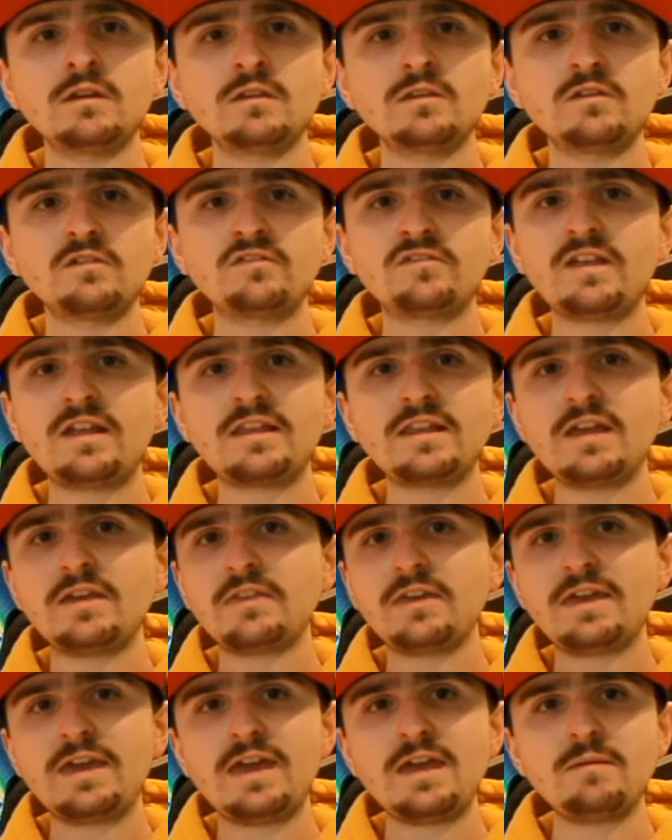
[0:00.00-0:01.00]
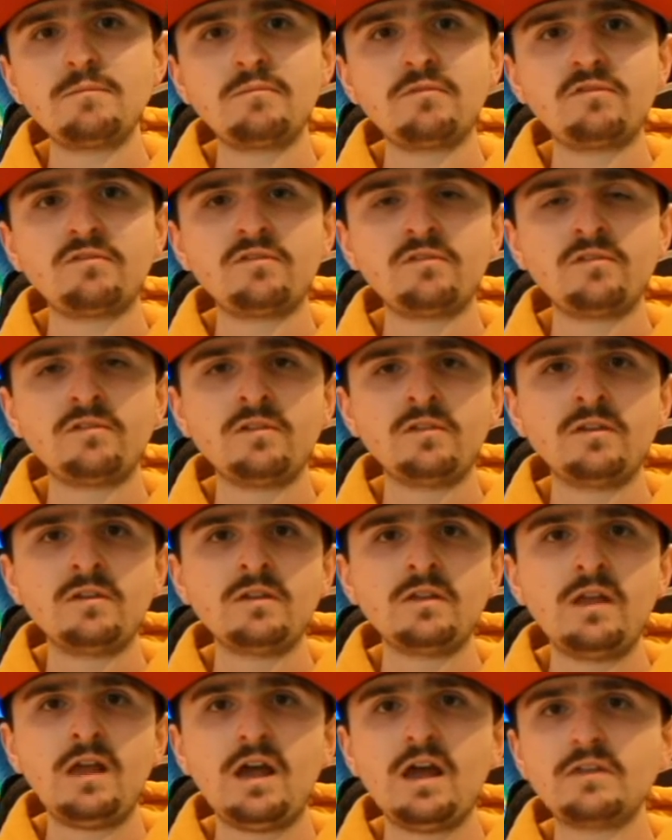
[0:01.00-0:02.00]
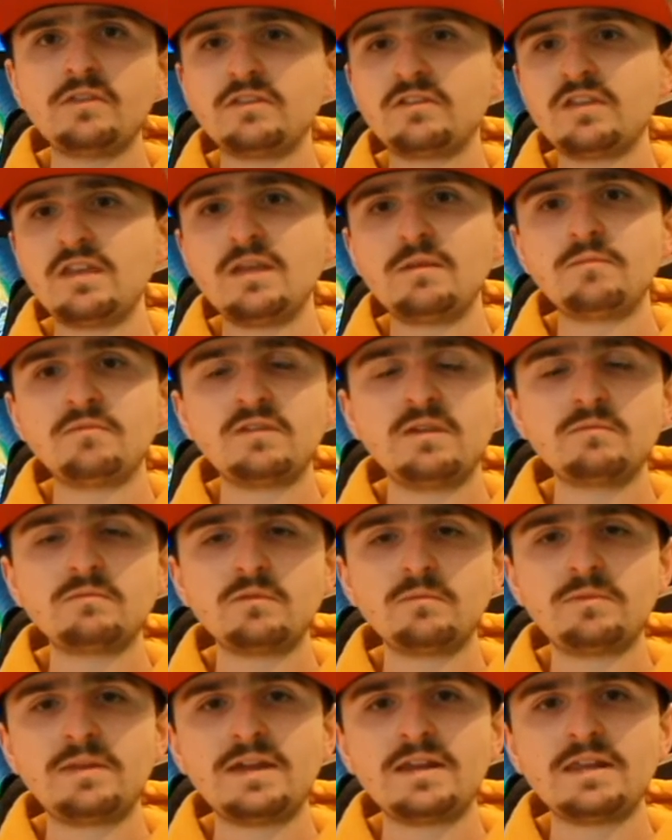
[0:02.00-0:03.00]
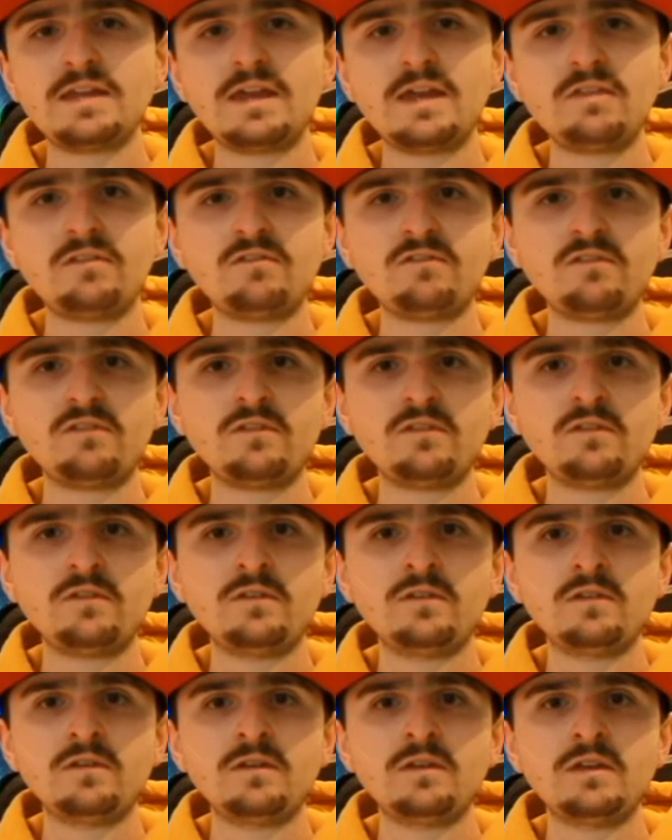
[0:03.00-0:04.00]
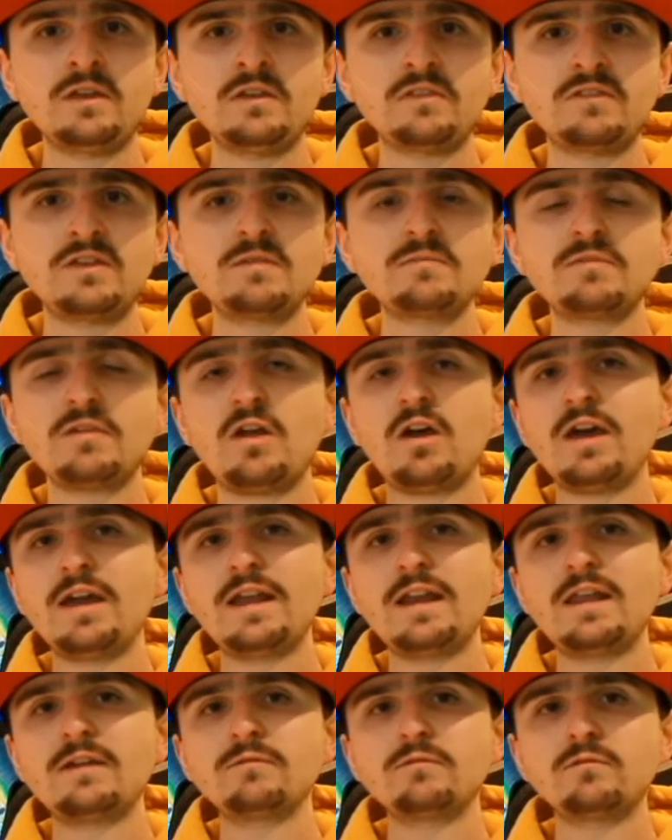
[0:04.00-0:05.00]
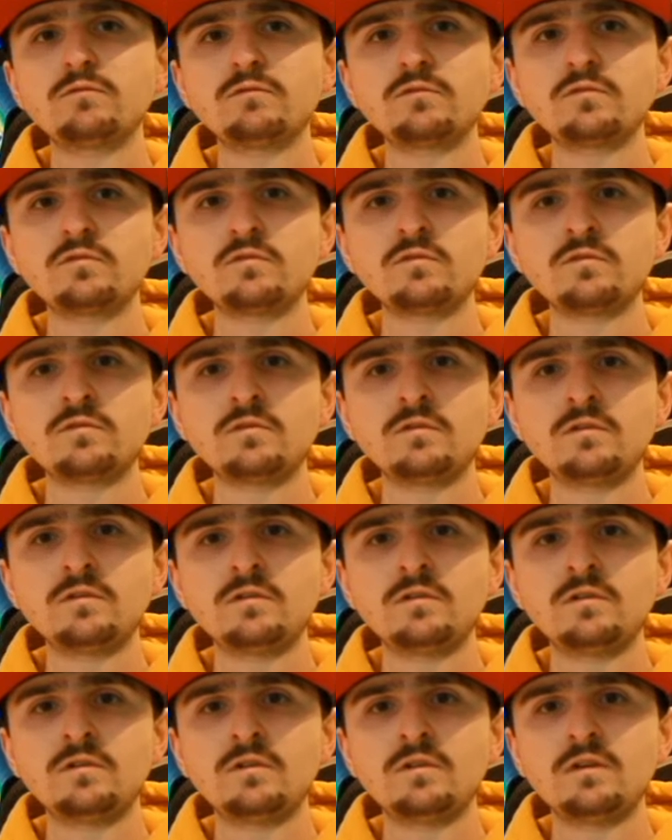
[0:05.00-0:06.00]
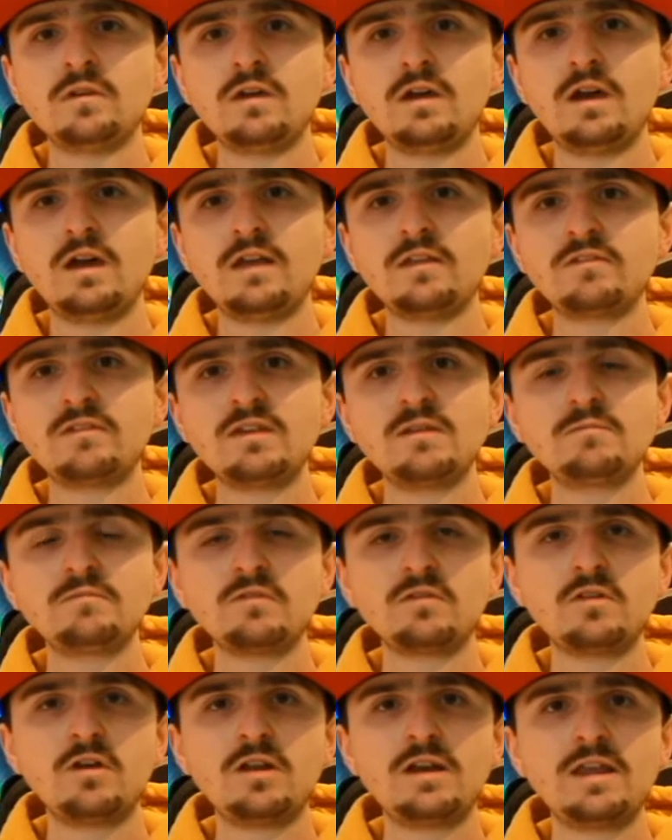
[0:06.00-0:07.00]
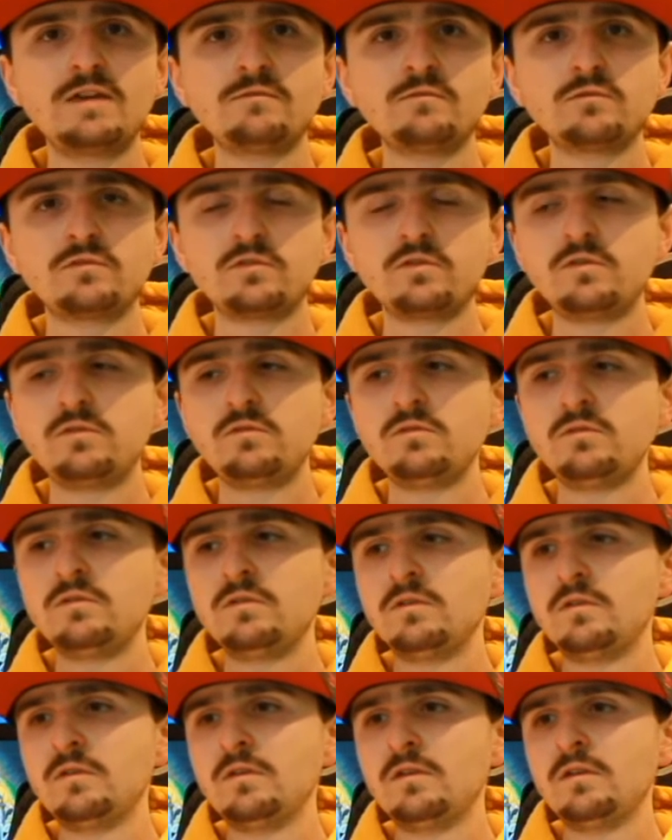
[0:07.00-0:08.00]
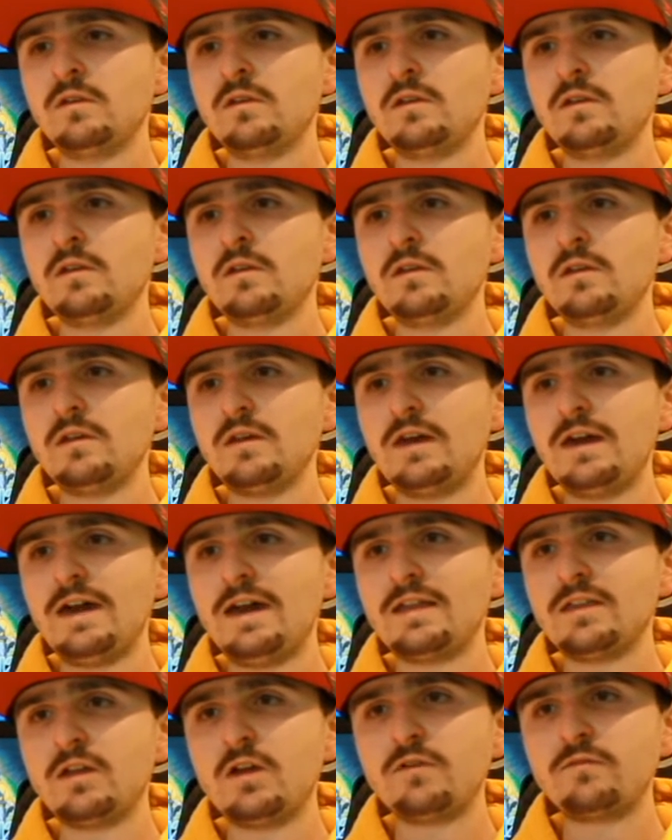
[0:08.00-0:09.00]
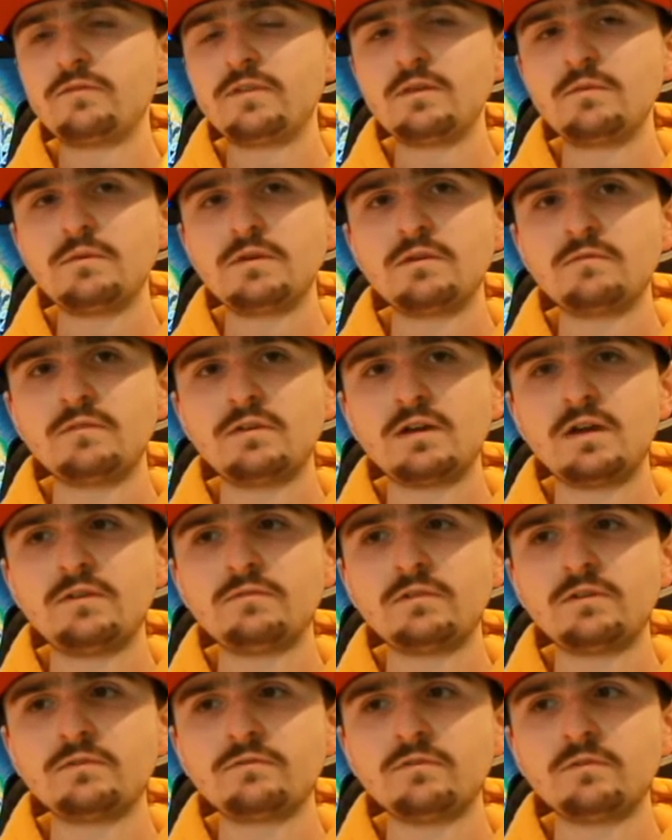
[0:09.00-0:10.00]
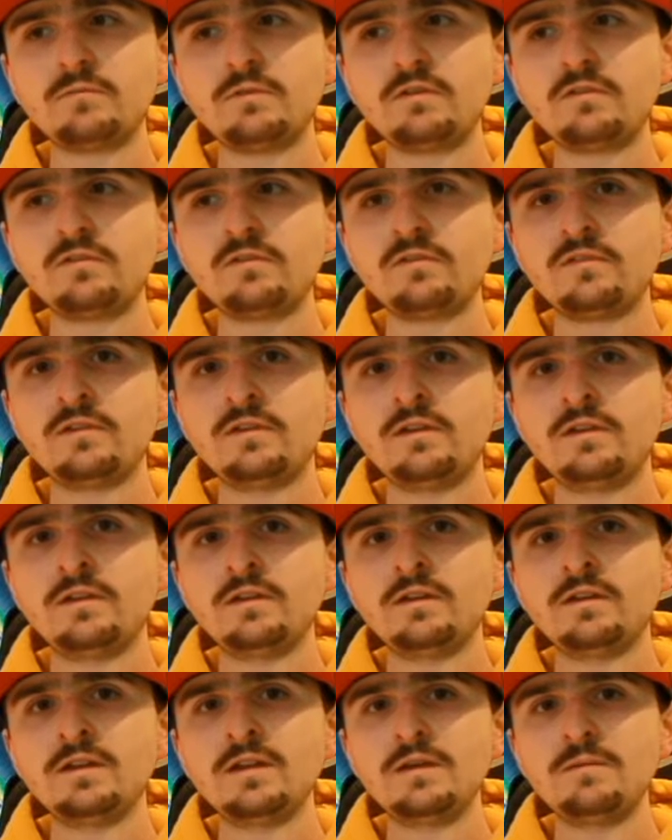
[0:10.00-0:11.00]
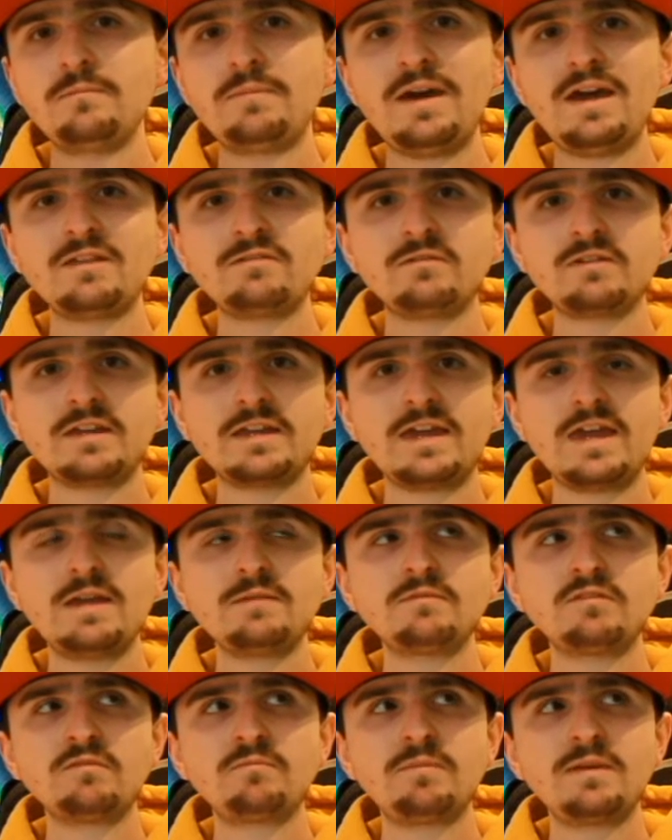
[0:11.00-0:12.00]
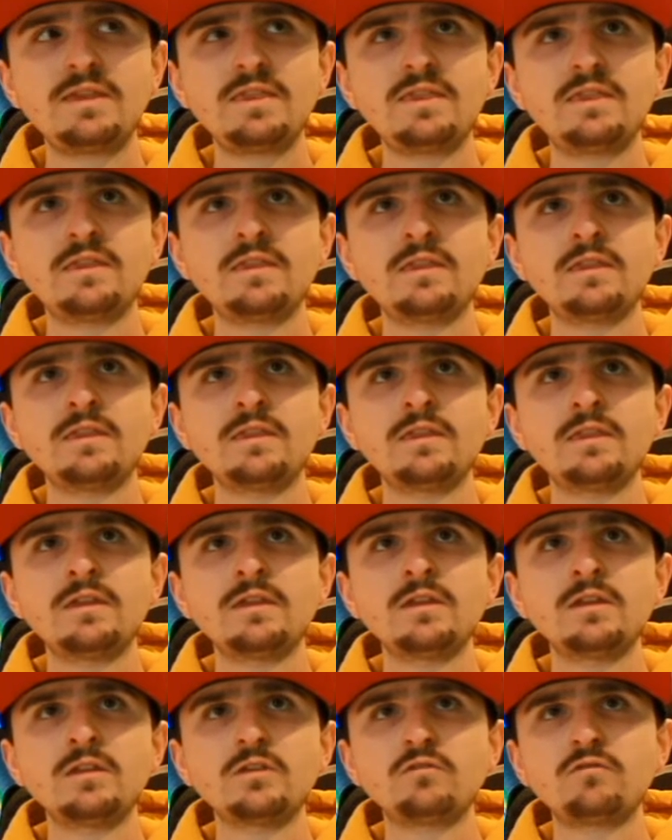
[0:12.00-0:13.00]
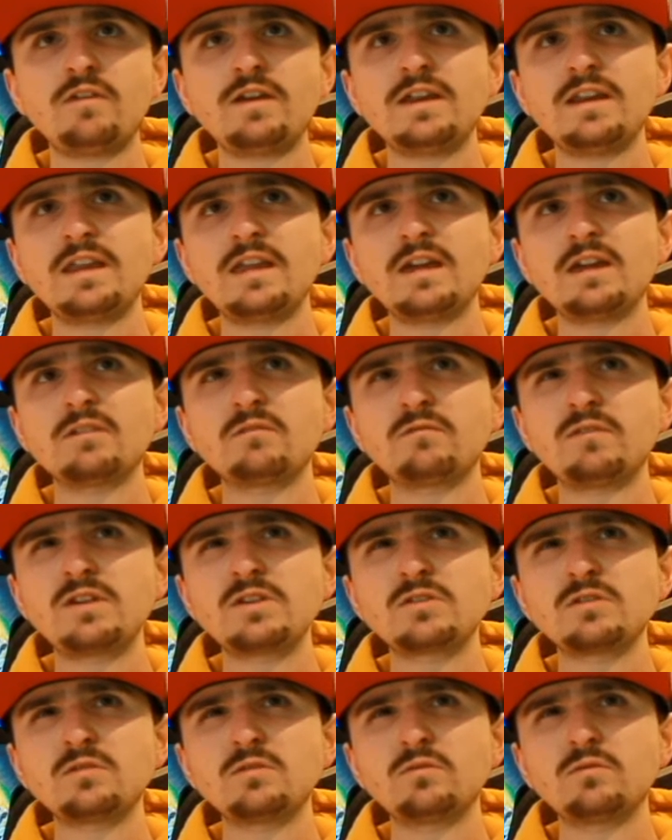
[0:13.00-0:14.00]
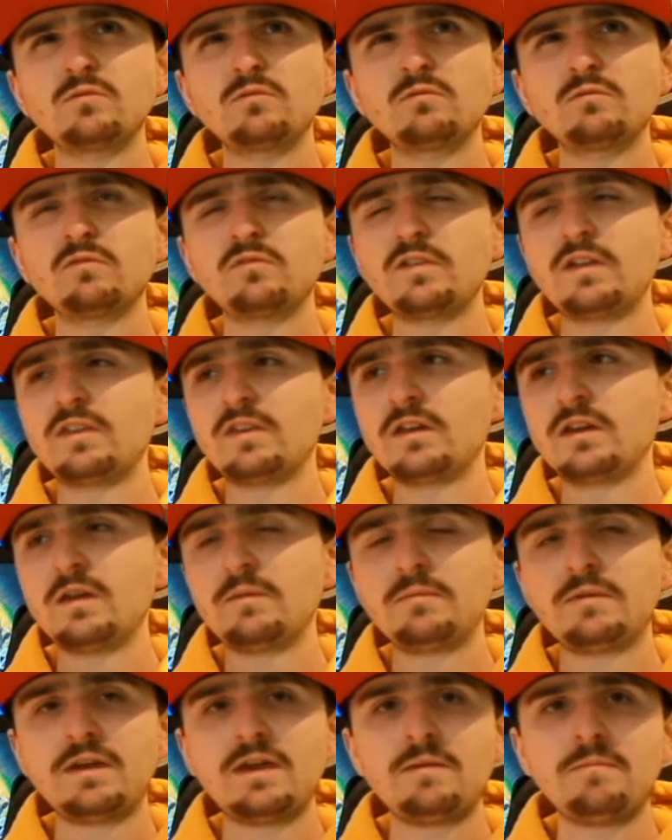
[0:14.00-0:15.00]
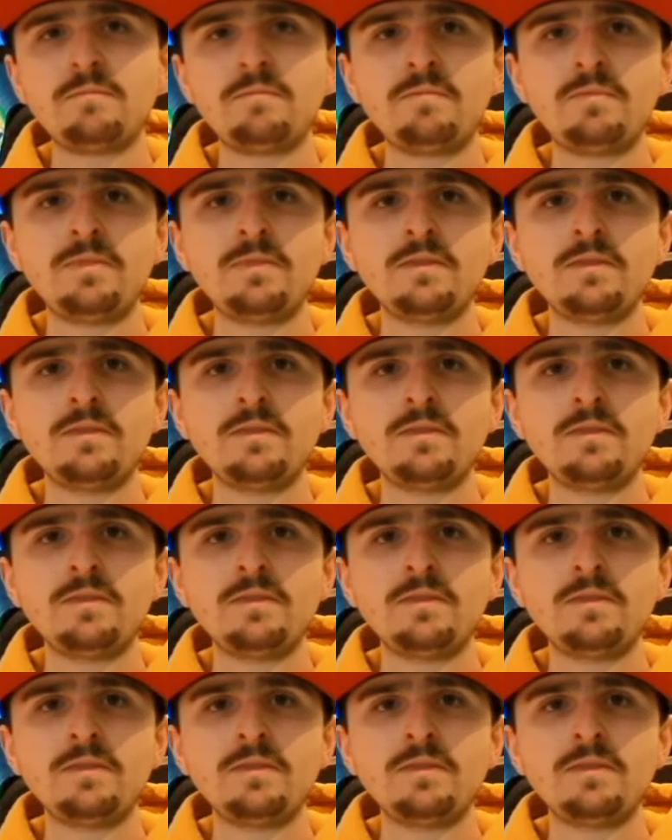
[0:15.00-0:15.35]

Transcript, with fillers: to study other games, other teams, teams we're playing against, teams at higher levels, uh, teams on our level too, and hopefully we can recover from this bad run of games. It's been training and regionals and the cup game,